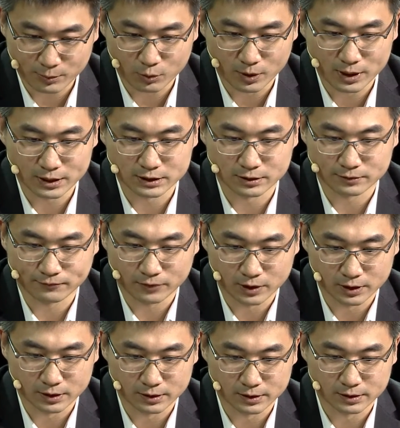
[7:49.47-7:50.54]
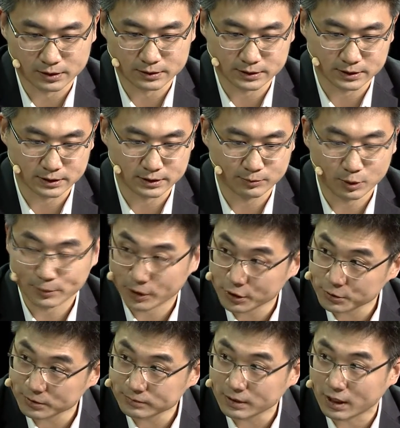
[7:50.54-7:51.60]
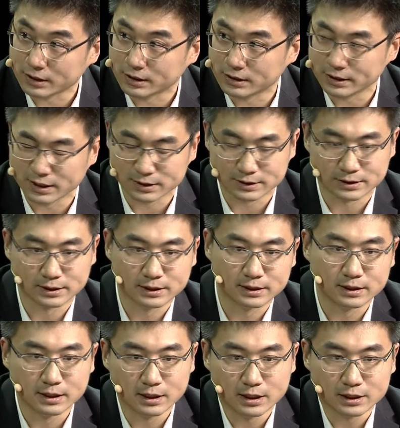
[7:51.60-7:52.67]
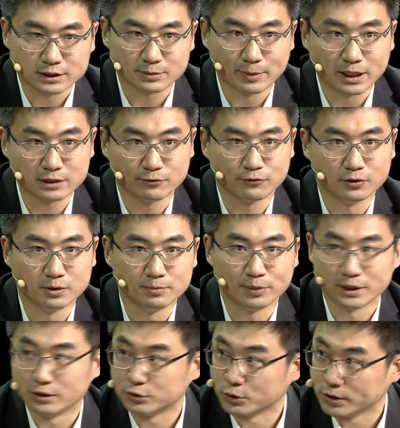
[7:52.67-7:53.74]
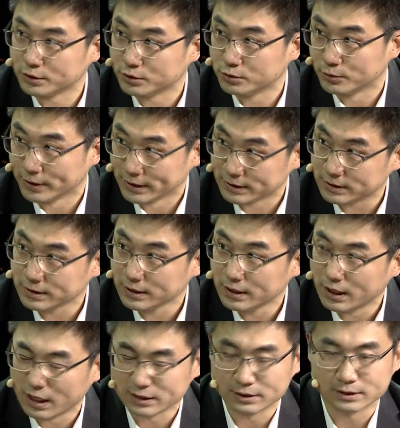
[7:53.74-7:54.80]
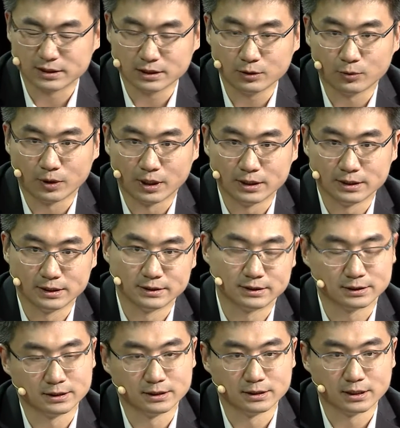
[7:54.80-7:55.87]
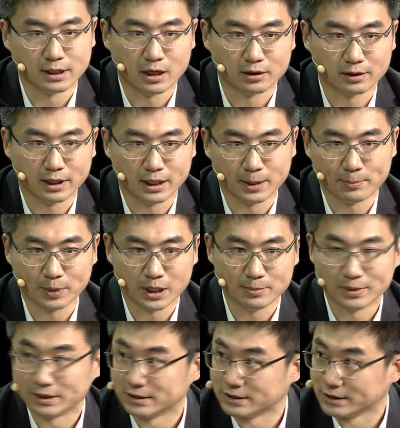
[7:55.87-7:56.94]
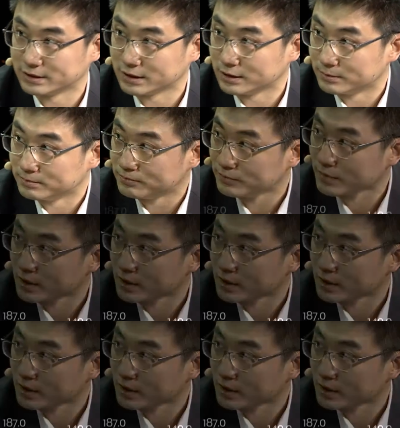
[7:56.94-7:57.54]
One is the population. Another is the smartphone penetration rate, and the third one is the online payment system.